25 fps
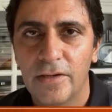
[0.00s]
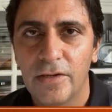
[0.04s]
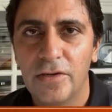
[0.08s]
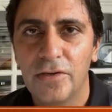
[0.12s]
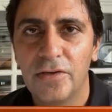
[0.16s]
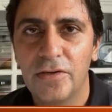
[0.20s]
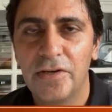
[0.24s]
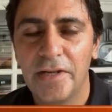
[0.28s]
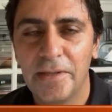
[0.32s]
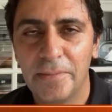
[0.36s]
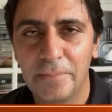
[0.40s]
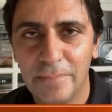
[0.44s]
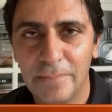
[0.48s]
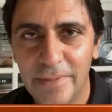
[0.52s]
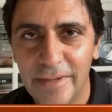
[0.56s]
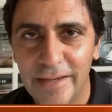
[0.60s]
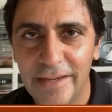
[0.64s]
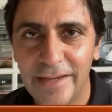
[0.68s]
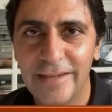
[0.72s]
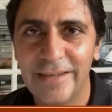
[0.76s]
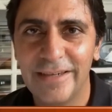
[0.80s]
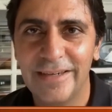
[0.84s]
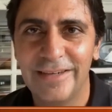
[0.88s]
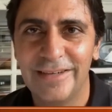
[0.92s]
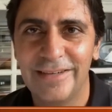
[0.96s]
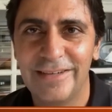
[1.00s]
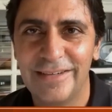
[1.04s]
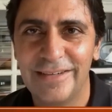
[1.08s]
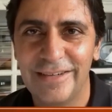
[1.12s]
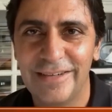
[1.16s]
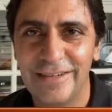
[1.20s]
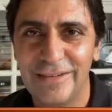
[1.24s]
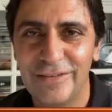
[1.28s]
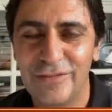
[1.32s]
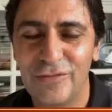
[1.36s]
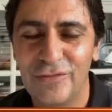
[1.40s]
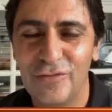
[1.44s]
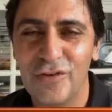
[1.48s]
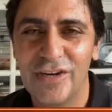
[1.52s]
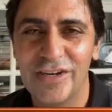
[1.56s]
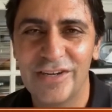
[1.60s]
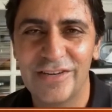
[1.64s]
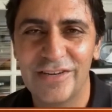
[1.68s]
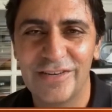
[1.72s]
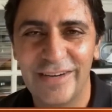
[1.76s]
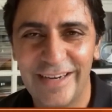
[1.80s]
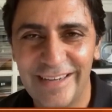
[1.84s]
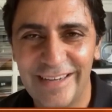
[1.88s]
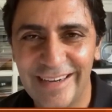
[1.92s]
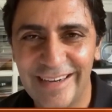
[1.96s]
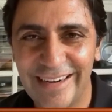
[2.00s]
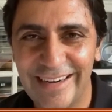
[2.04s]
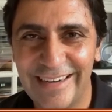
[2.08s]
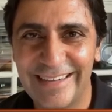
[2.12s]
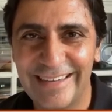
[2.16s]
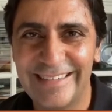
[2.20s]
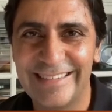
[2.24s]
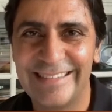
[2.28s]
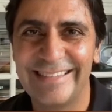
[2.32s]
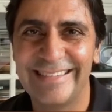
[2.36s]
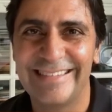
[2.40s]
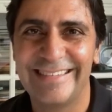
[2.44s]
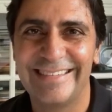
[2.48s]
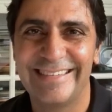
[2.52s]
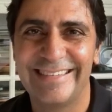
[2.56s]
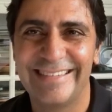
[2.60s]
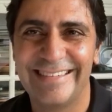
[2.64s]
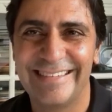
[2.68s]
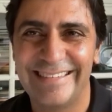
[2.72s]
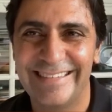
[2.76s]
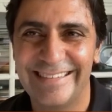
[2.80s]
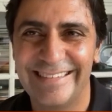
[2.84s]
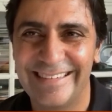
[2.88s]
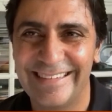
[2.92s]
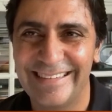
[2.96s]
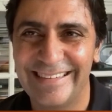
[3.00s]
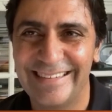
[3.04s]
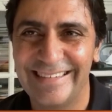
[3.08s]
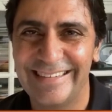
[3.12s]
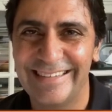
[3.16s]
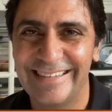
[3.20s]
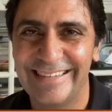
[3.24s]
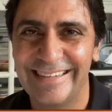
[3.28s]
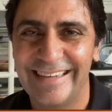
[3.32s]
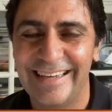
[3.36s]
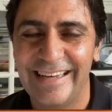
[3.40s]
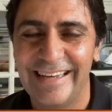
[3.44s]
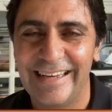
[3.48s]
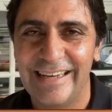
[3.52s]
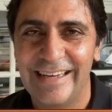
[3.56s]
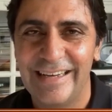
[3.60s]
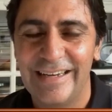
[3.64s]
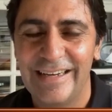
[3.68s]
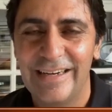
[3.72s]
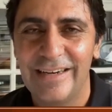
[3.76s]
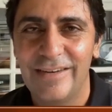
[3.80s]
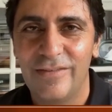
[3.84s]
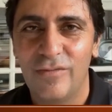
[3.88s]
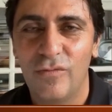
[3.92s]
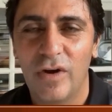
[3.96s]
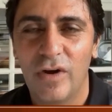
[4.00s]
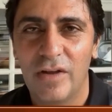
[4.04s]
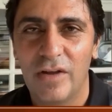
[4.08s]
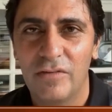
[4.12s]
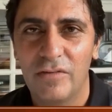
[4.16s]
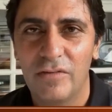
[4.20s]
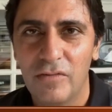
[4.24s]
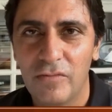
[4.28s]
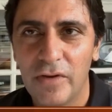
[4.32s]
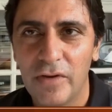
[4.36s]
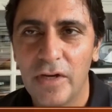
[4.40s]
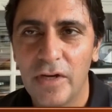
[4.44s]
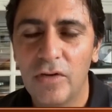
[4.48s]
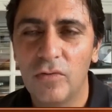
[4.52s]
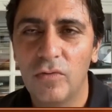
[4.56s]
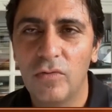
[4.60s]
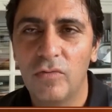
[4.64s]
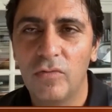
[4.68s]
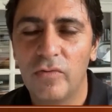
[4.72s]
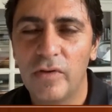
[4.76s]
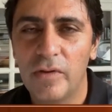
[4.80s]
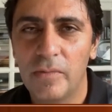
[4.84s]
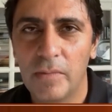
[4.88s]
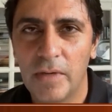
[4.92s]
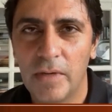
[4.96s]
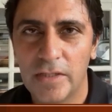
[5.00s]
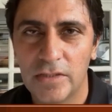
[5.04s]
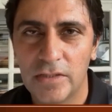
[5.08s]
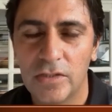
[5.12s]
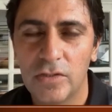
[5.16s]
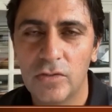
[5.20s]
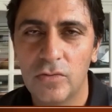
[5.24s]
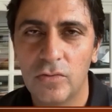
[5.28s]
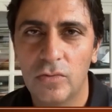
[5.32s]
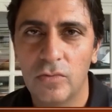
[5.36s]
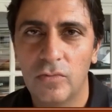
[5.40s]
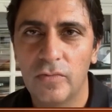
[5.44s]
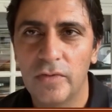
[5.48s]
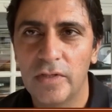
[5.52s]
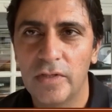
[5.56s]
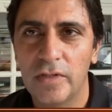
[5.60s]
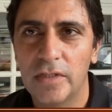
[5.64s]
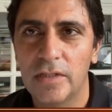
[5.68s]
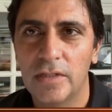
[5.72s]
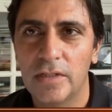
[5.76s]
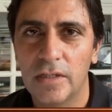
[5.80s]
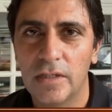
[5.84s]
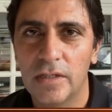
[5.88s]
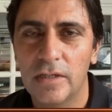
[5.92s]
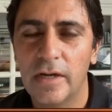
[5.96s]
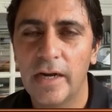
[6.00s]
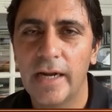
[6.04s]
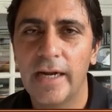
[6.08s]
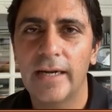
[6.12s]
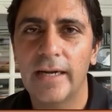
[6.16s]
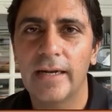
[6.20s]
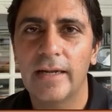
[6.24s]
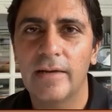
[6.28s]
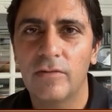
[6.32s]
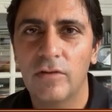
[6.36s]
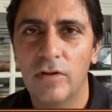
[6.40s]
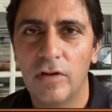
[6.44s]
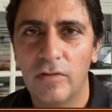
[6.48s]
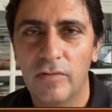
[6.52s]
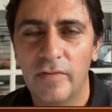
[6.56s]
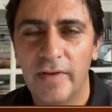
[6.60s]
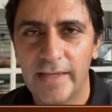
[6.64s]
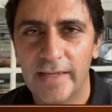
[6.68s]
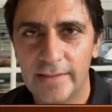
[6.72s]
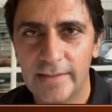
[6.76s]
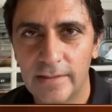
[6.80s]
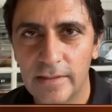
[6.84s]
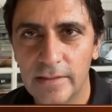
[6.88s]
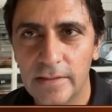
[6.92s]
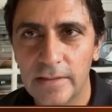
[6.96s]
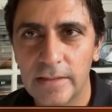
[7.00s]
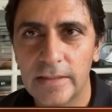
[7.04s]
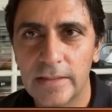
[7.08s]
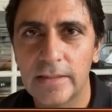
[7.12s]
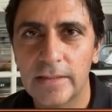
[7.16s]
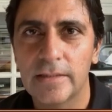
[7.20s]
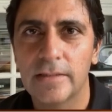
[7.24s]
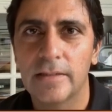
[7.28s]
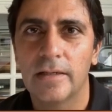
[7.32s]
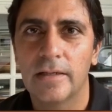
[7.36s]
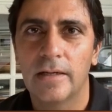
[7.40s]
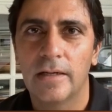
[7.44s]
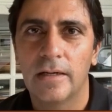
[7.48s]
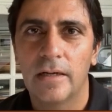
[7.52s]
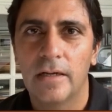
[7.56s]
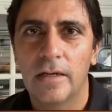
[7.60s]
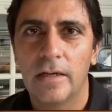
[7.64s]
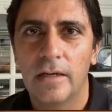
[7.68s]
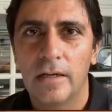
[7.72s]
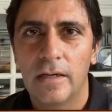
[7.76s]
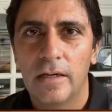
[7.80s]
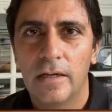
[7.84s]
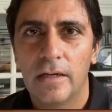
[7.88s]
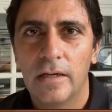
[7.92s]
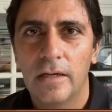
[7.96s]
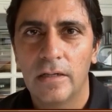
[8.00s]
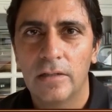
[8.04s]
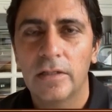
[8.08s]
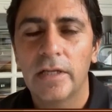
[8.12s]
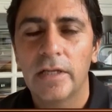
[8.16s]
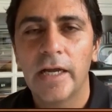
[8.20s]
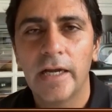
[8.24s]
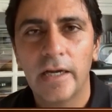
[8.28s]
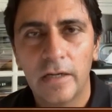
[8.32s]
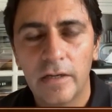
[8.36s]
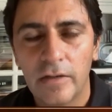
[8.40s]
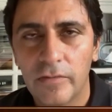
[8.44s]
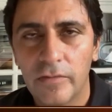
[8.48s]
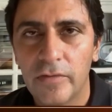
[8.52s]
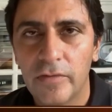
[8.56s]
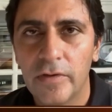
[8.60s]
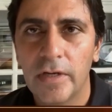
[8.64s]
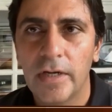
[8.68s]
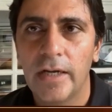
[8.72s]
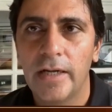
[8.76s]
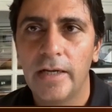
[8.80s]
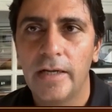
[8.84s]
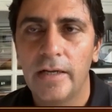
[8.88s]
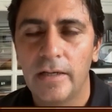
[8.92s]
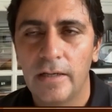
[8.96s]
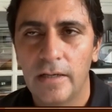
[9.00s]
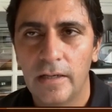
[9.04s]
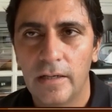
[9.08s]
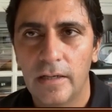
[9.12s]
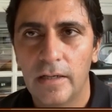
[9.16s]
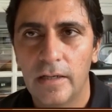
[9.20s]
dream big, work really hard. Whatever we do, we must do with a great level of excellence. Think differently.